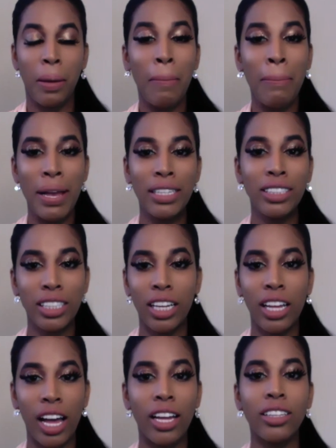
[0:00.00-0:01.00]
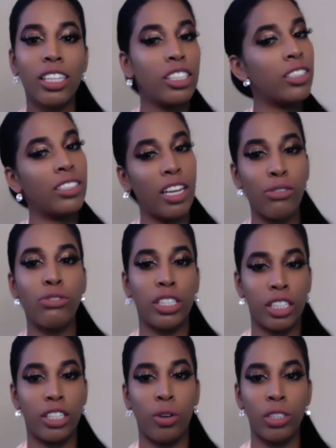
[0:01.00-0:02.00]
Mental health is
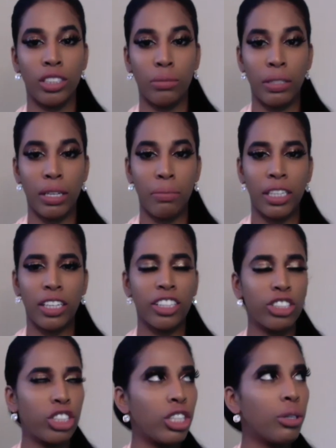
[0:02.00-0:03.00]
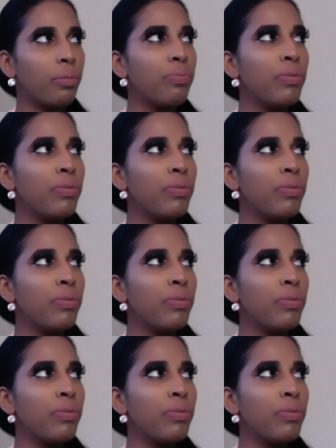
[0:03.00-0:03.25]
definitely going to be a big issue.